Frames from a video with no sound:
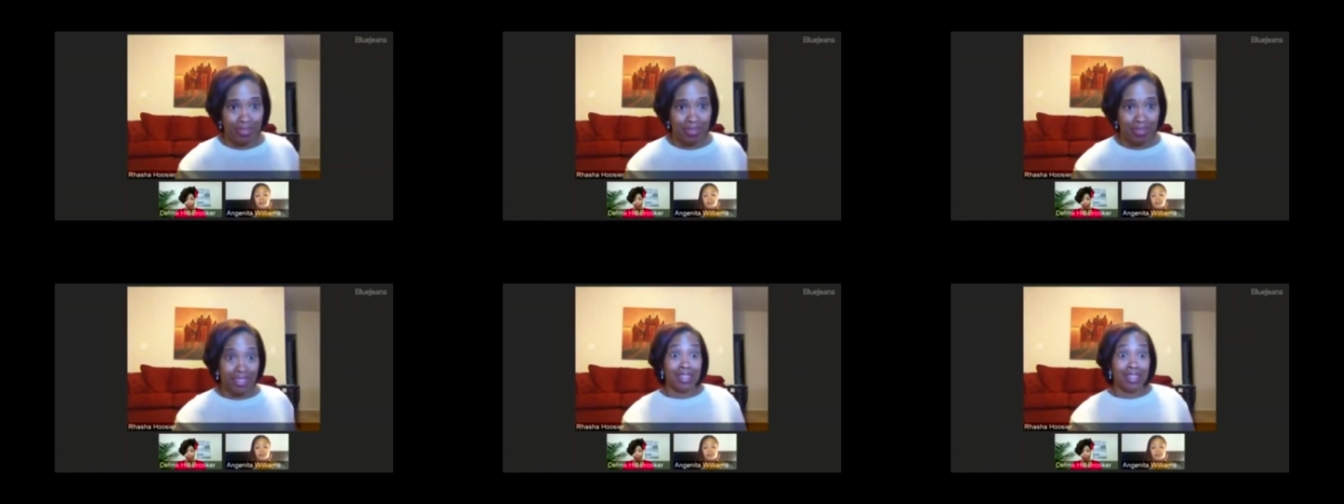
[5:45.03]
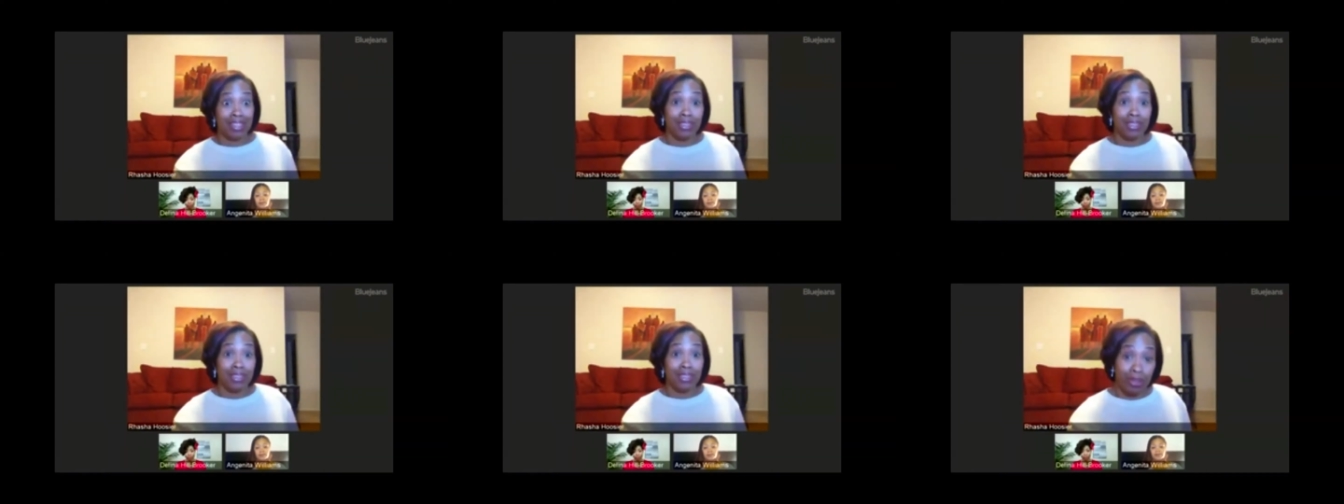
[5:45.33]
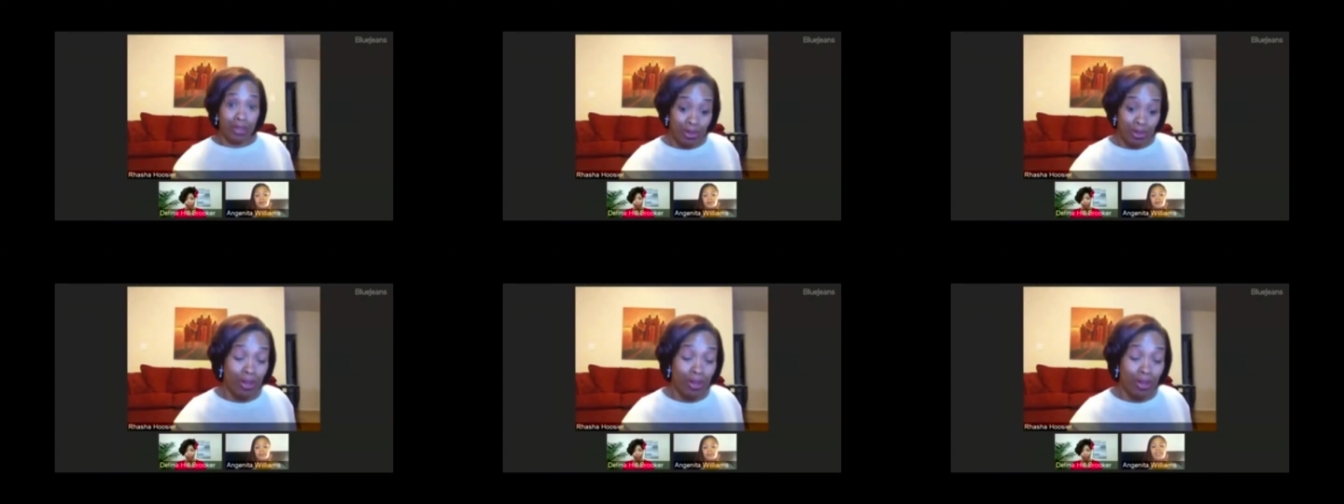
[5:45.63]
Your
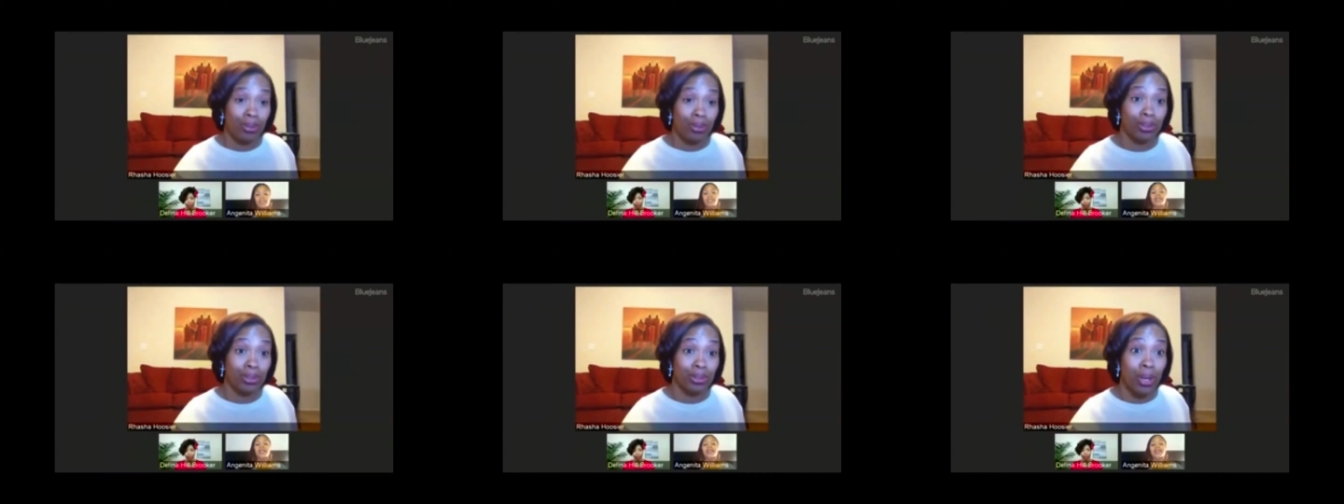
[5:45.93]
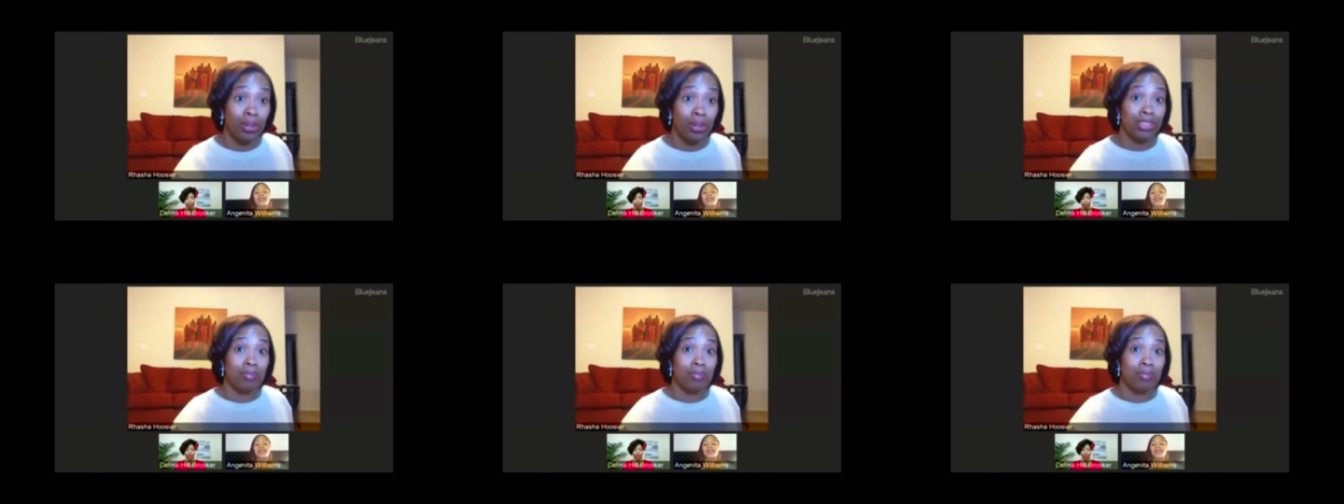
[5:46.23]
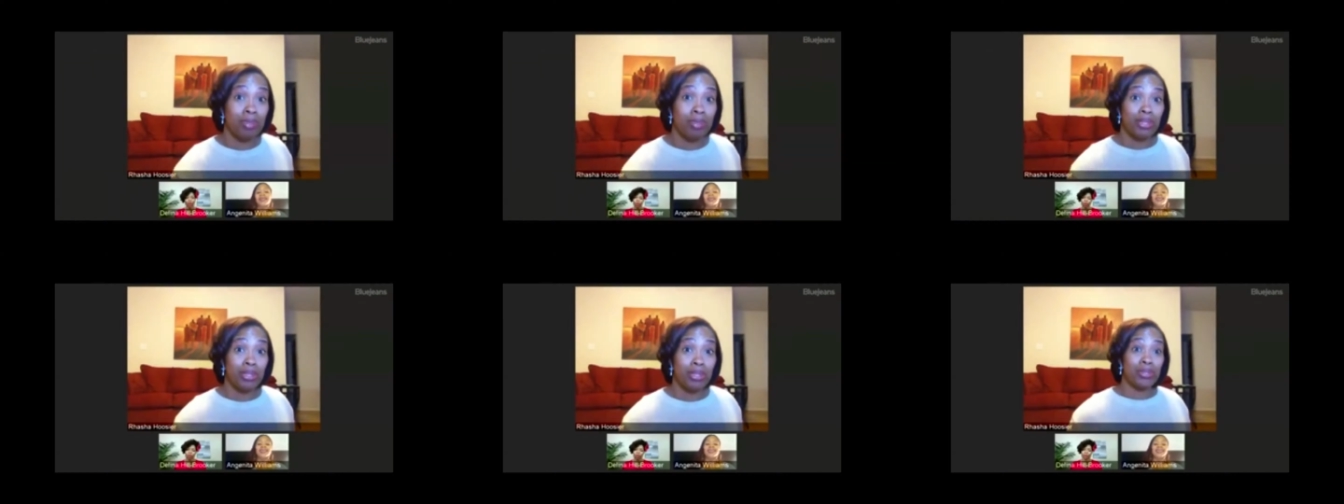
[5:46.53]
Jimmy
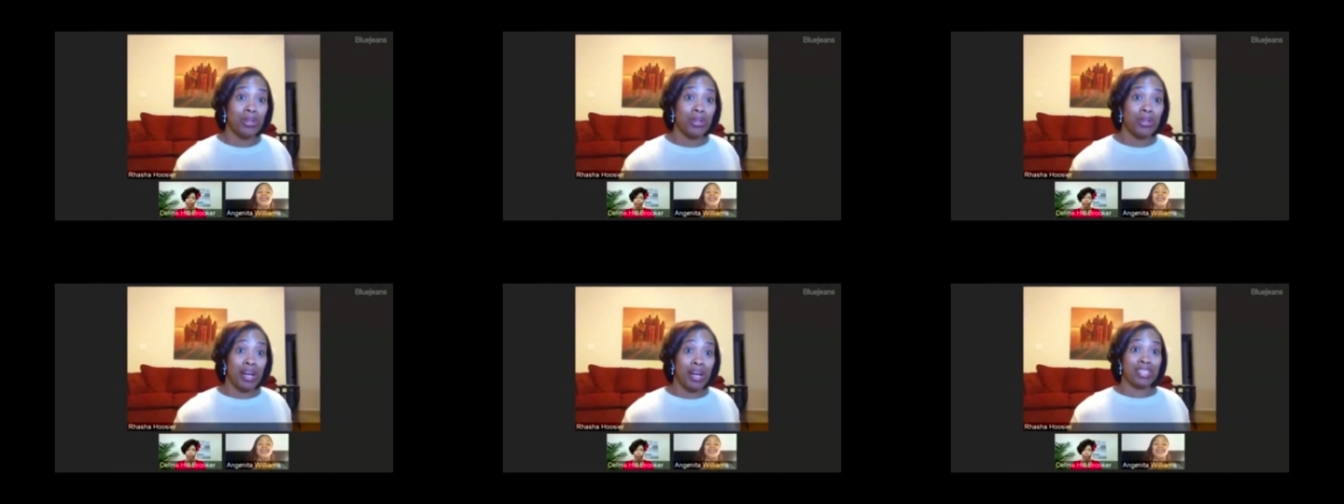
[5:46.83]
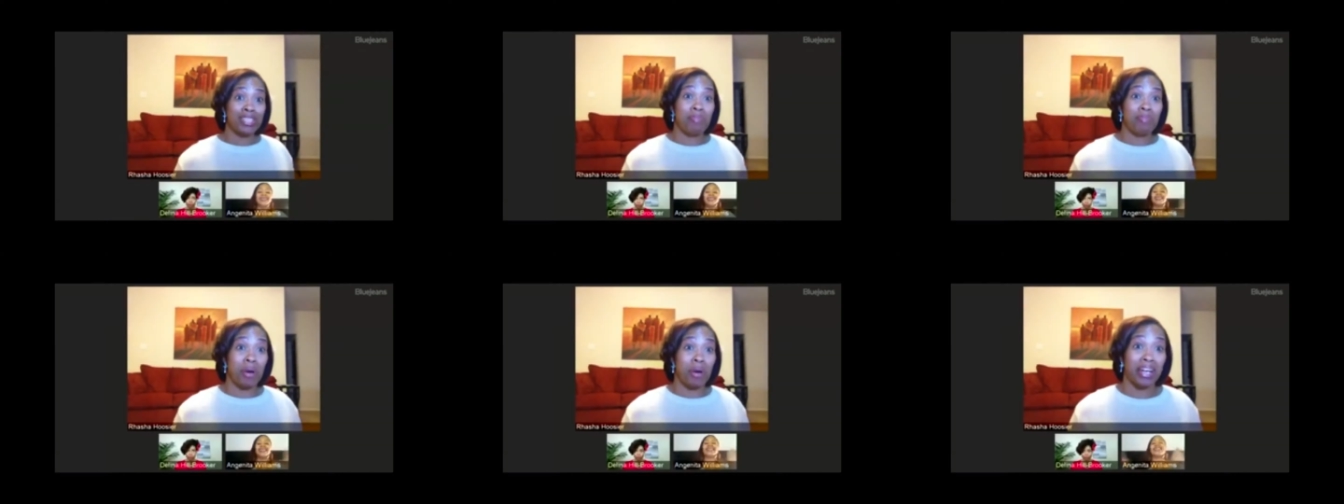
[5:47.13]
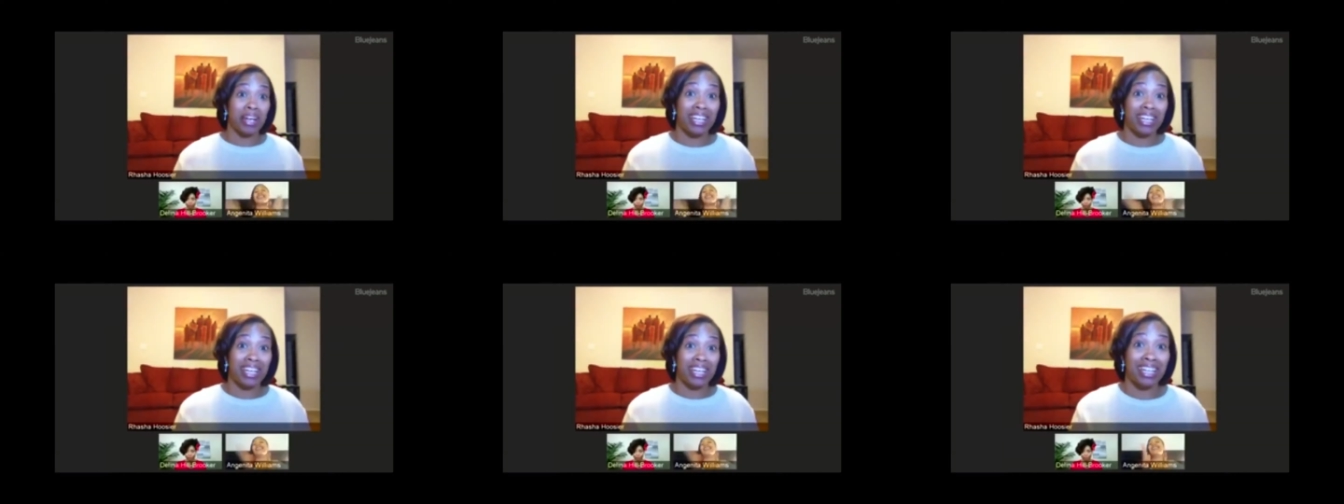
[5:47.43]
Neutron smart
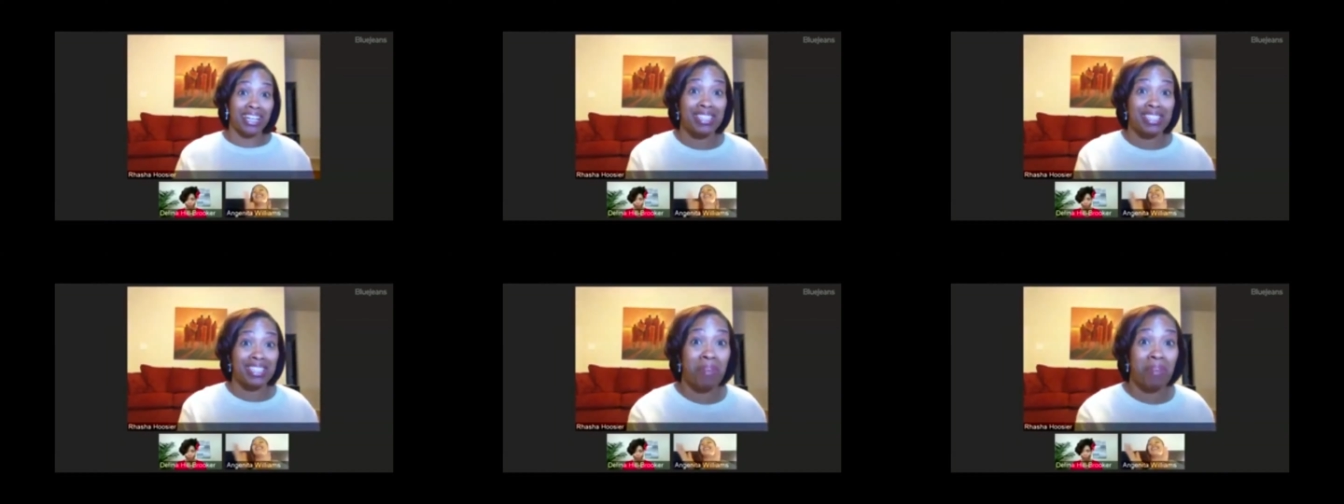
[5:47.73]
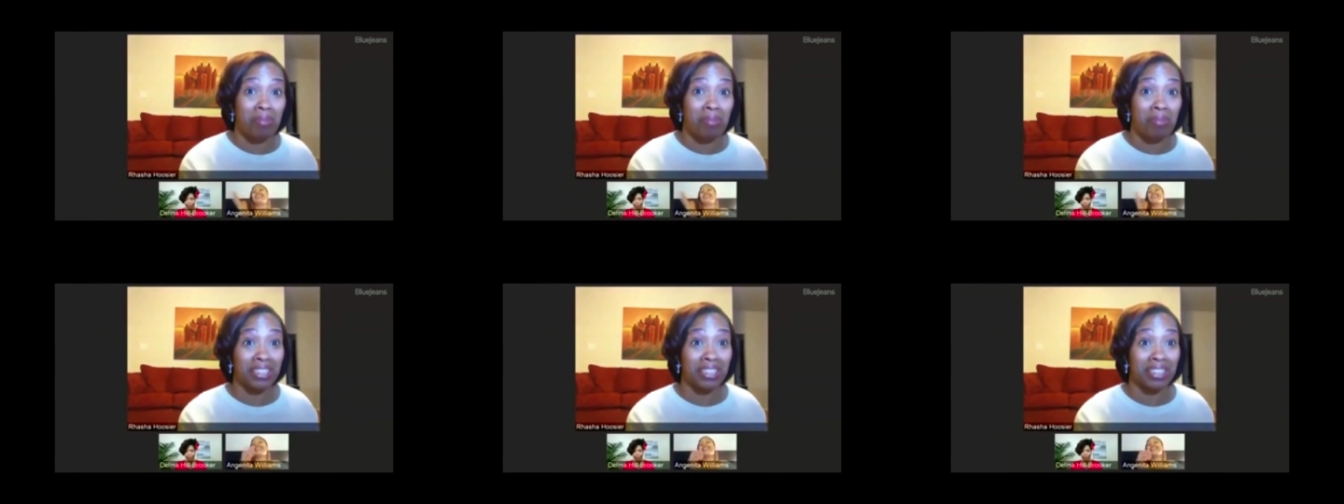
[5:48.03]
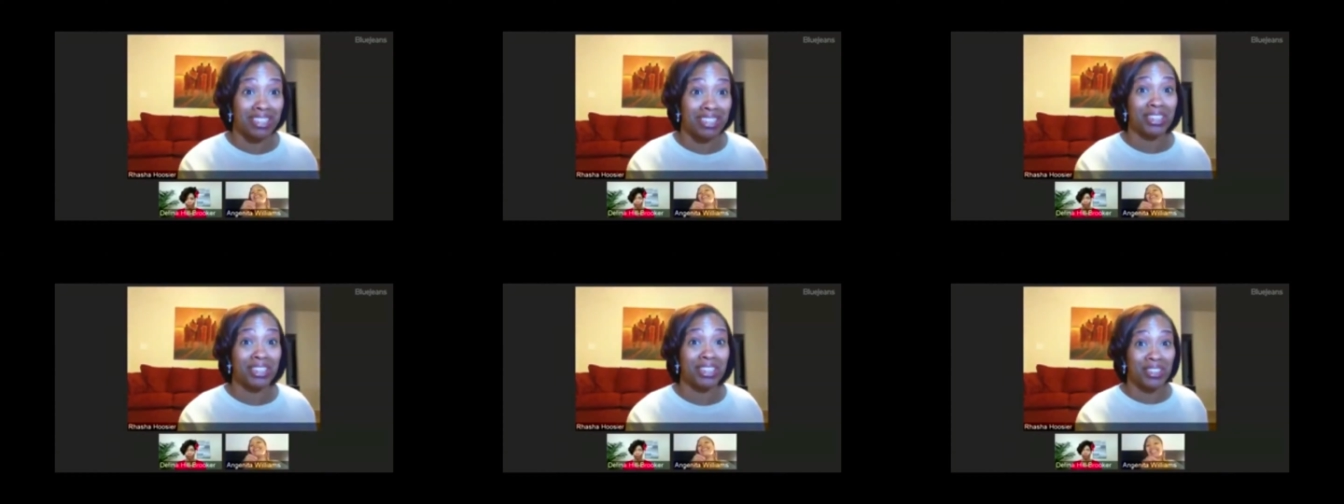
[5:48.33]
kids probably do
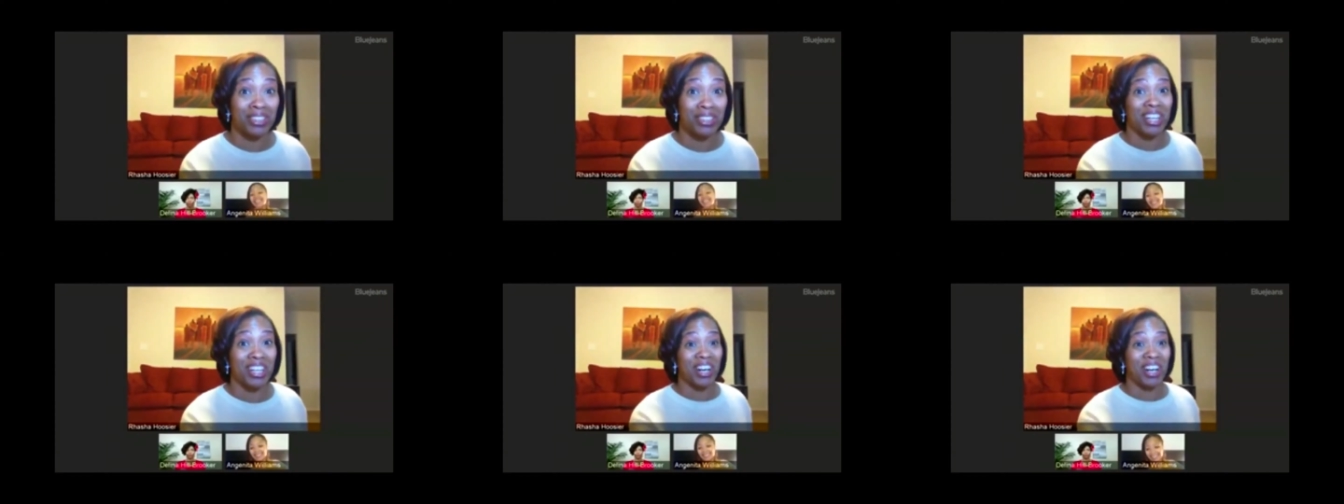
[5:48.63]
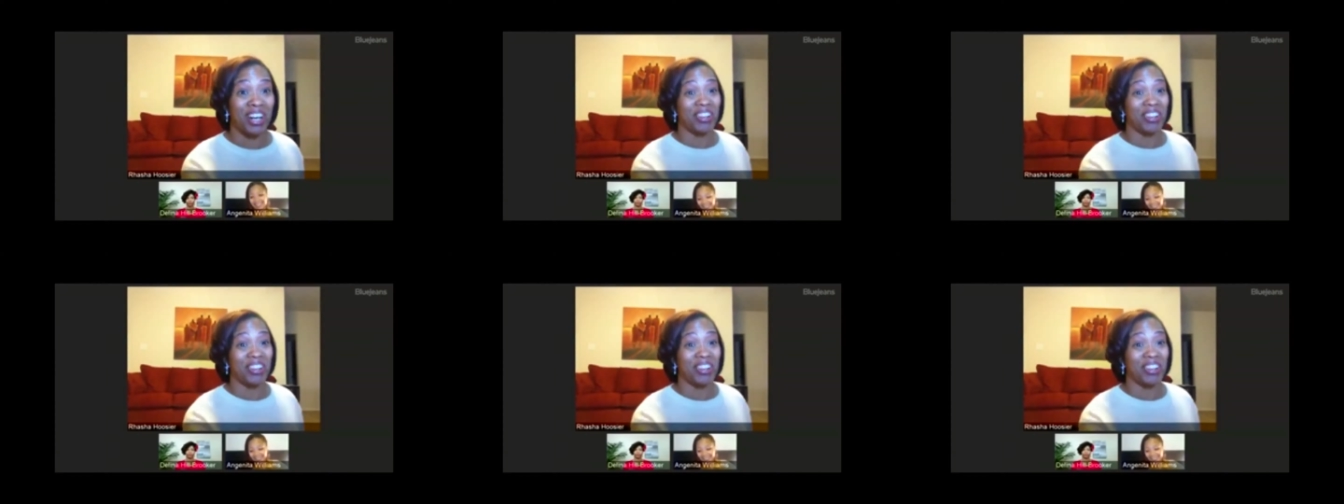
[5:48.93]
know.